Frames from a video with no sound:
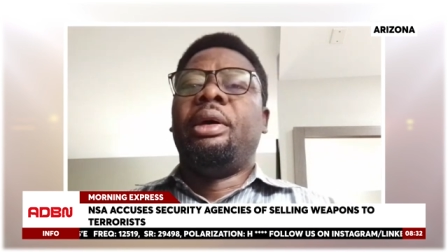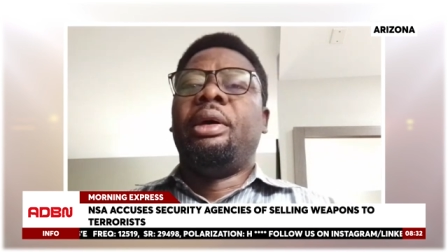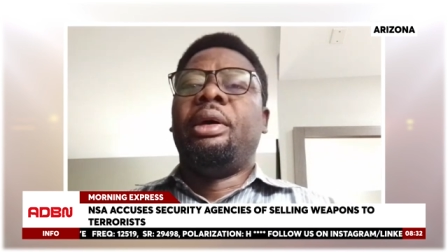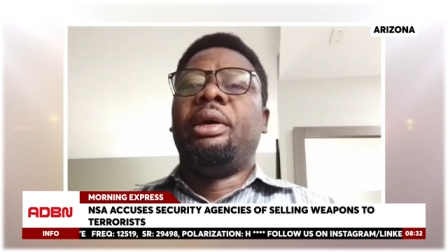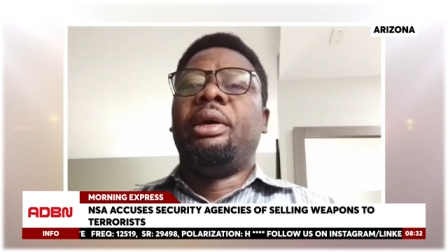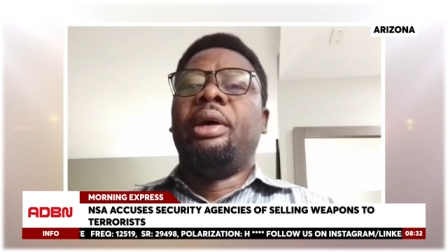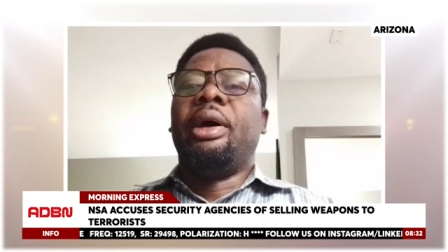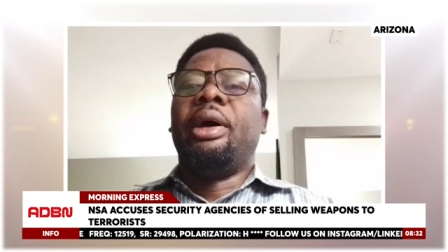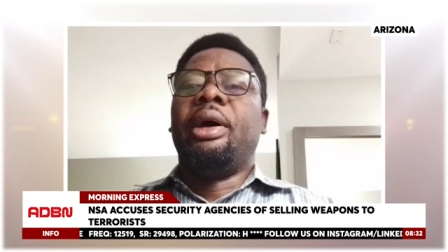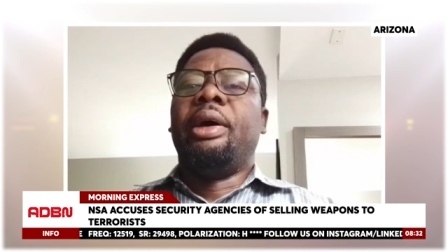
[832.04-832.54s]

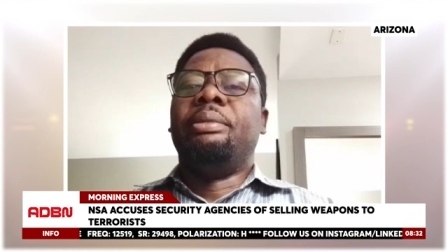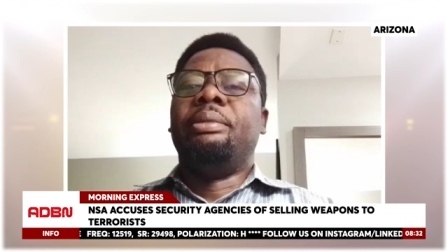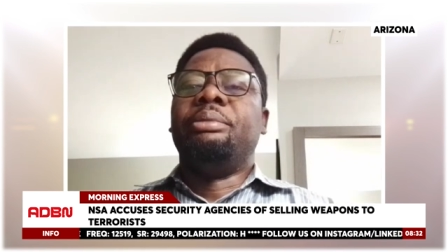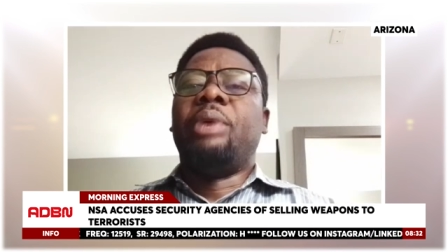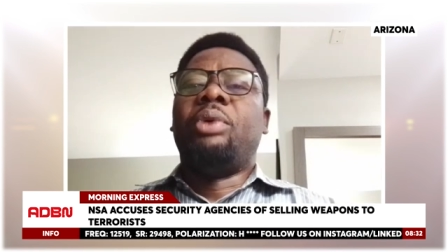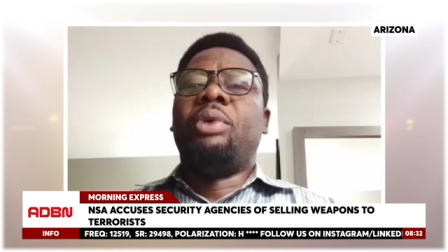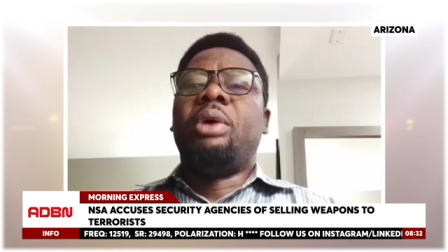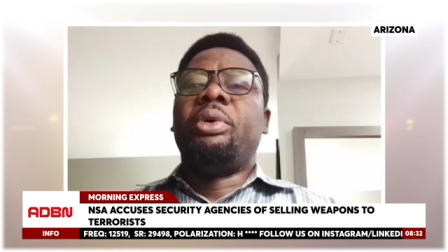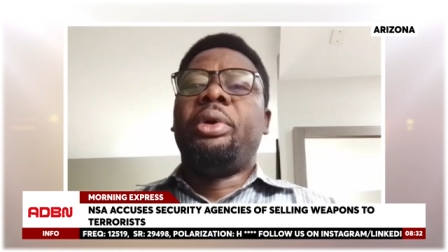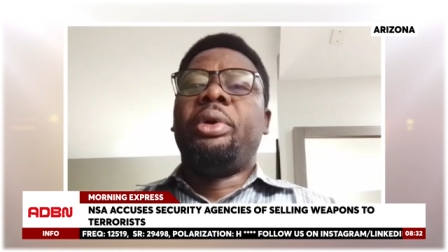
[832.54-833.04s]
Um, but
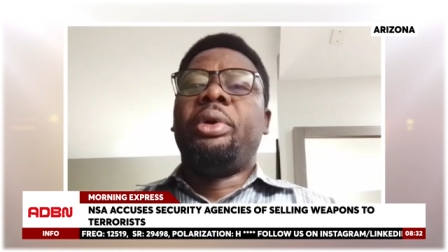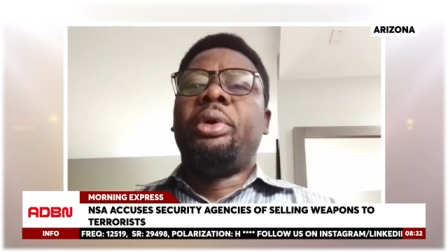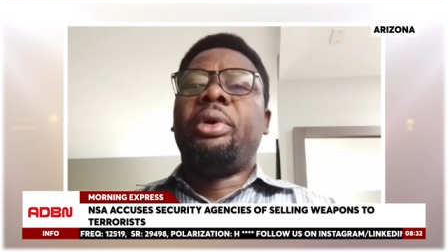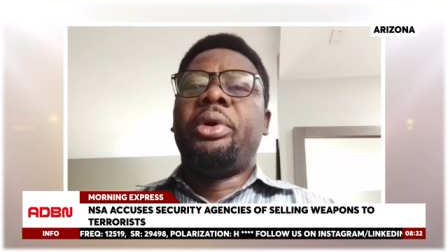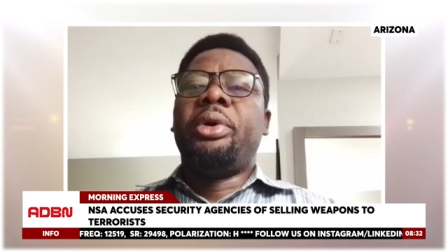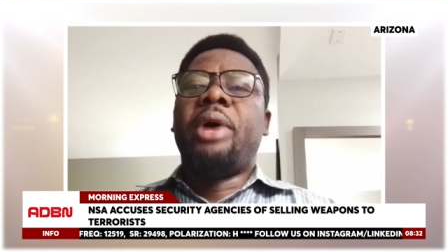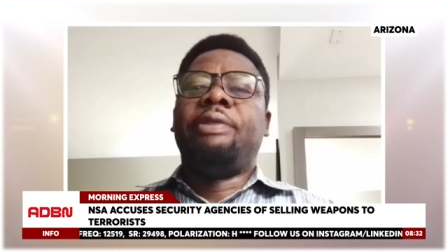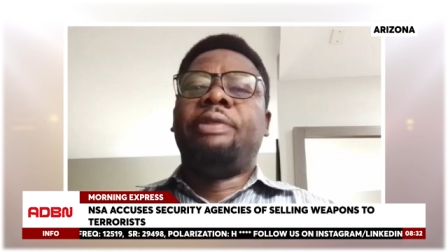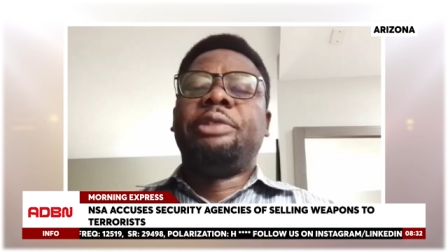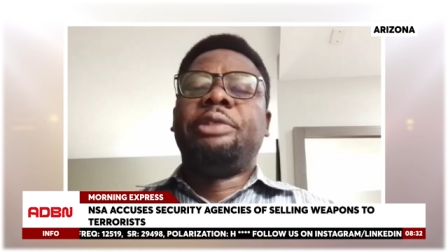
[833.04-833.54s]
what we
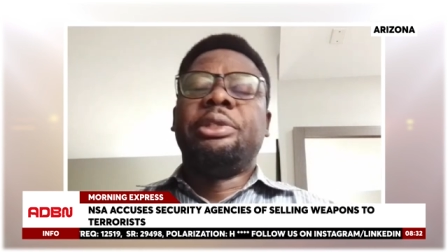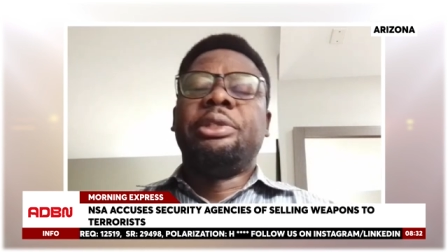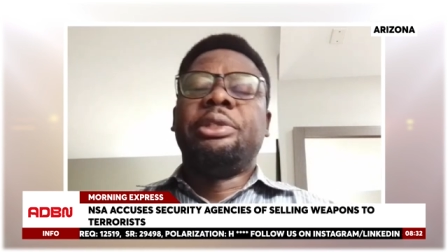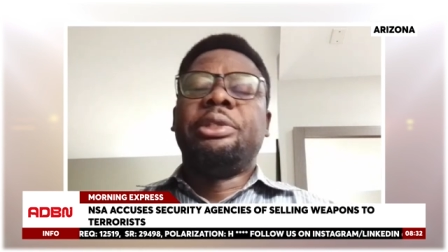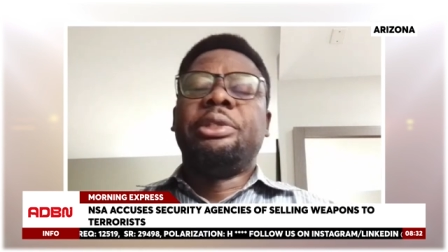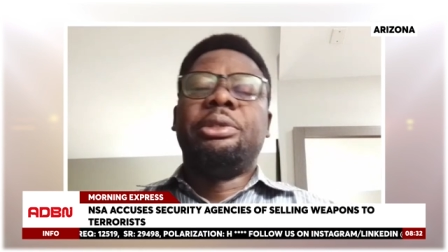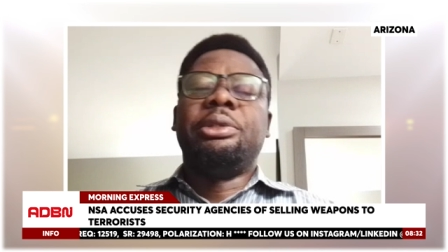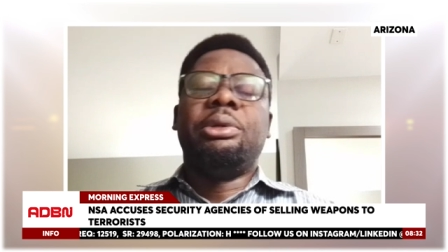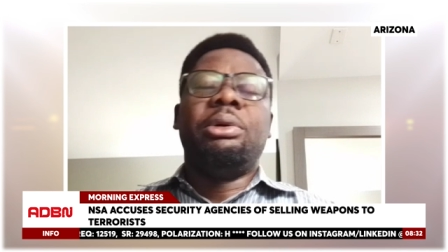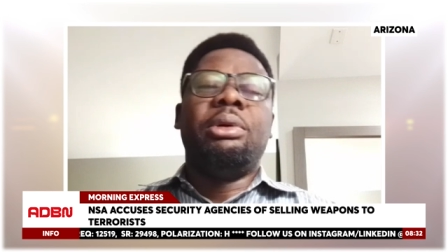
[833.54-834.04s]
have to
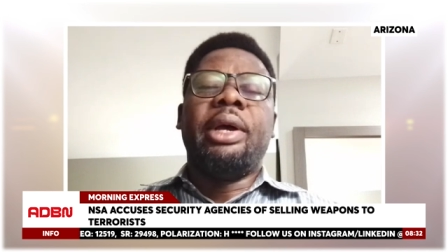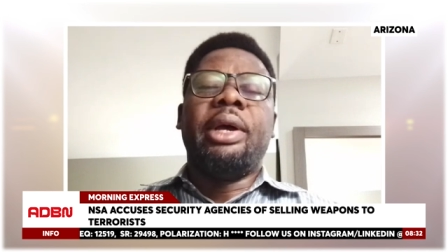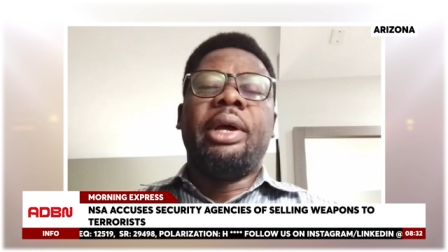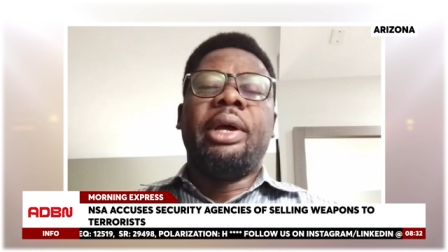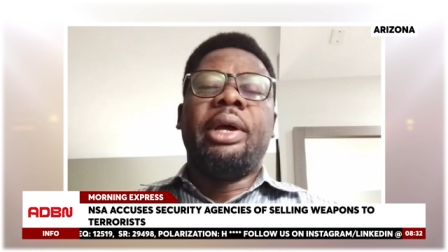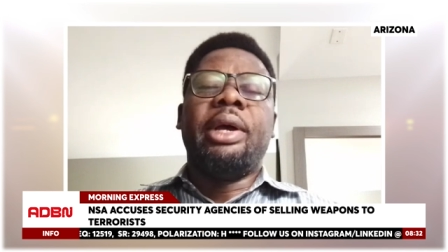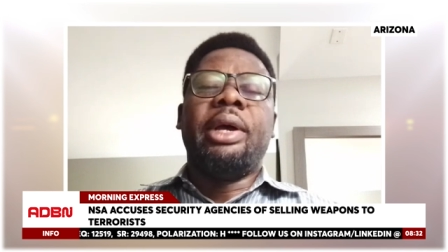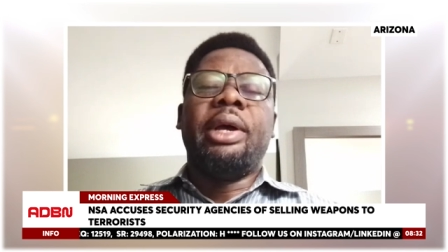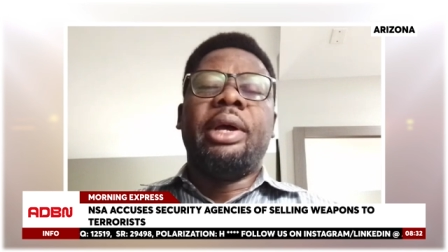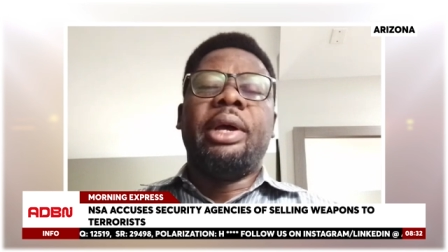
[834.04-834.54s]
know,
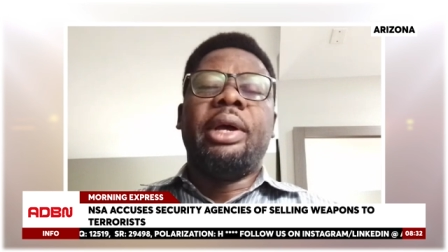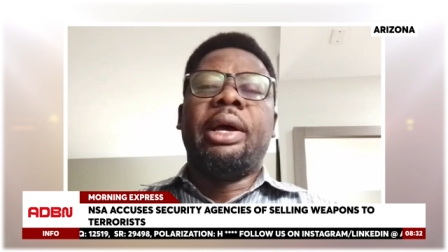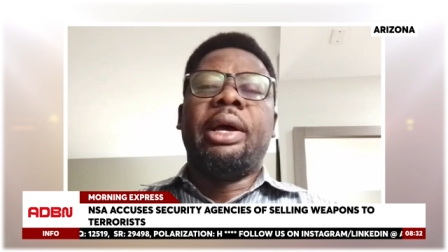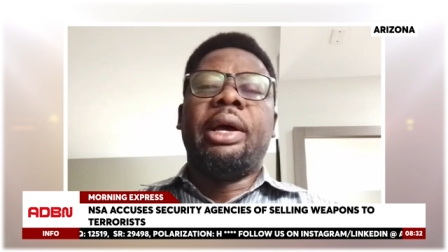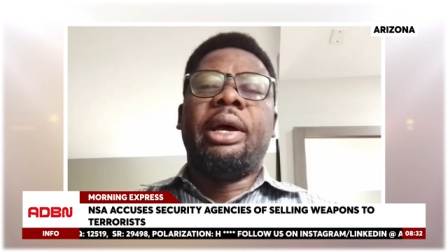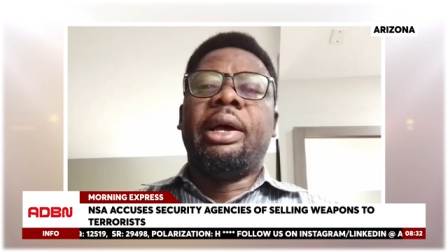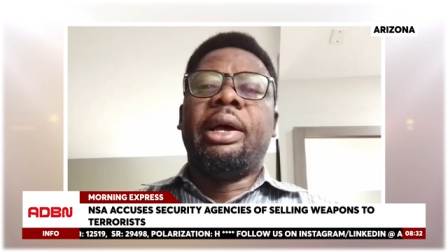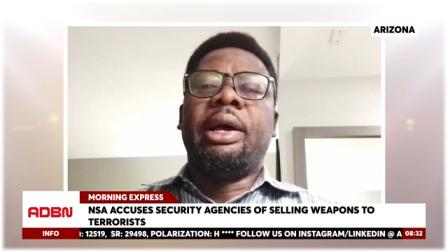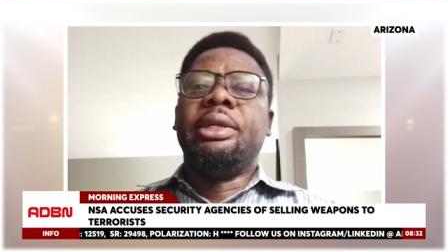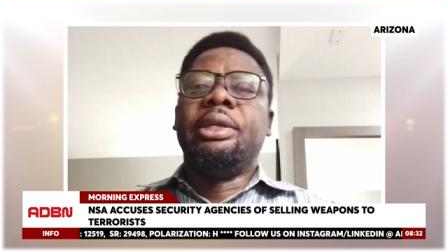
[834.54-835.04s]
uh,
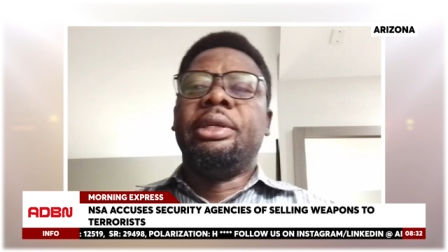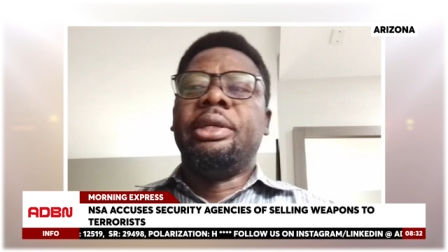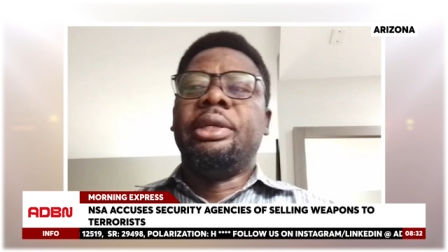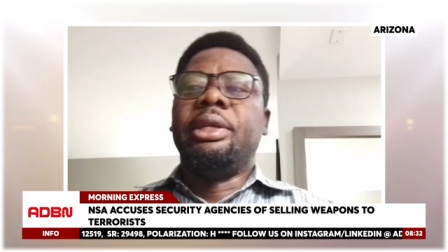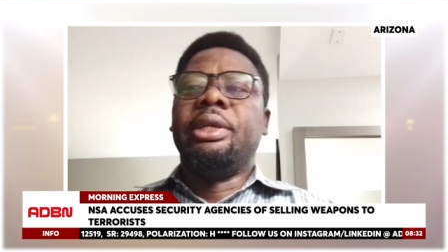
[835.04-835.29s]
the, the,